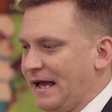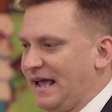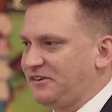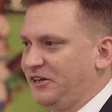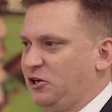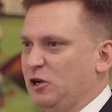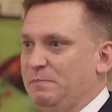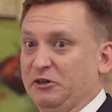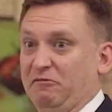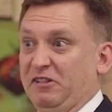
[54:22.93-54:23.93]
I actually could
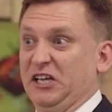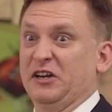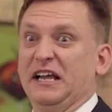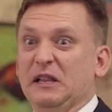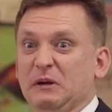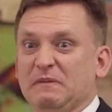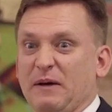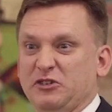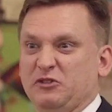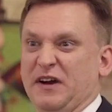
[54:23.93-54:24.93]
build a really good igloo.
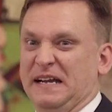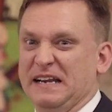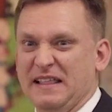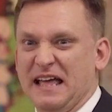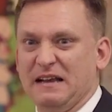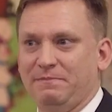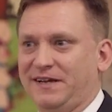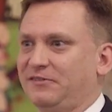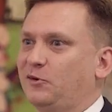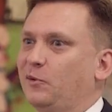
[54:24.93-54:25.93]
I was trained in that
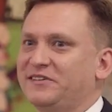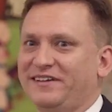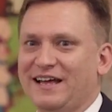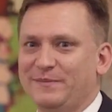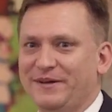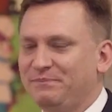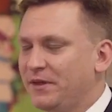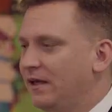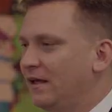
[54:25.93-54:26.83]
because of course he had been.